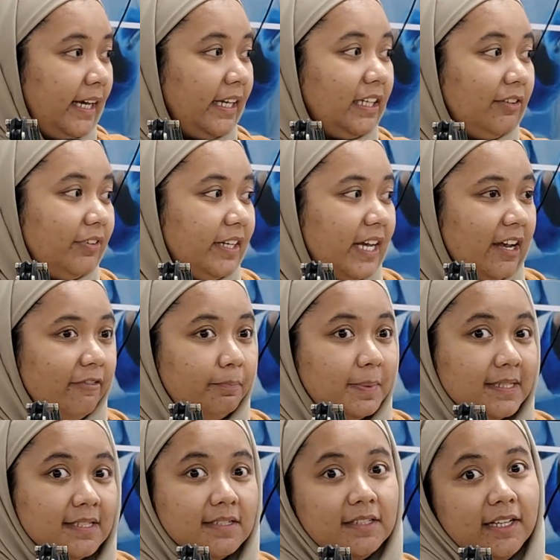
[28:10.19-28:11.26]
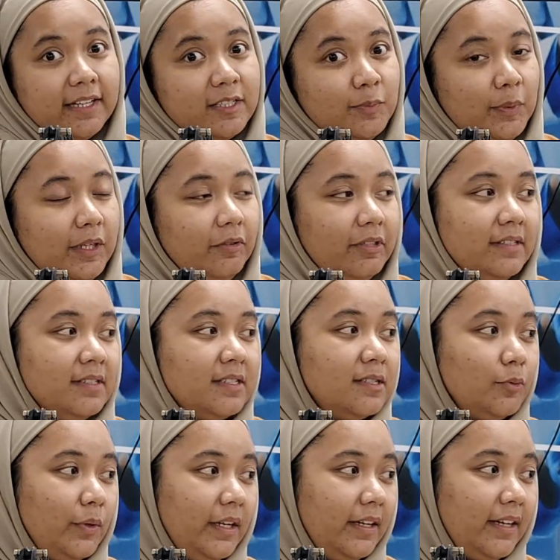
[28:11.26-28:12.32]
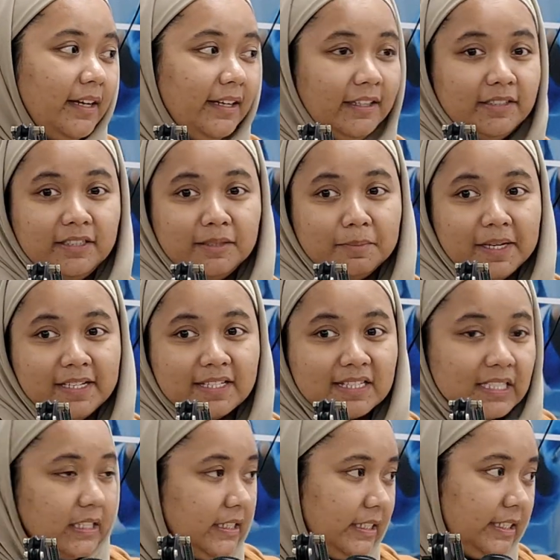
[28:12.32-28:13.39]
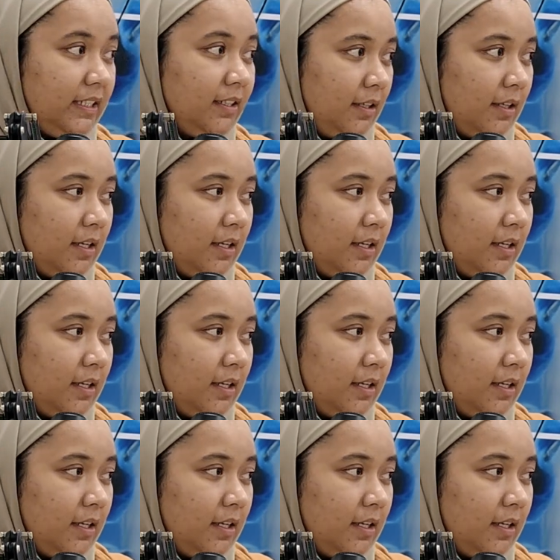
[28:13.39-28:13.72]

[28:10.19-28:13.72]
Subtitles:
And even I have personal experience when I did my study.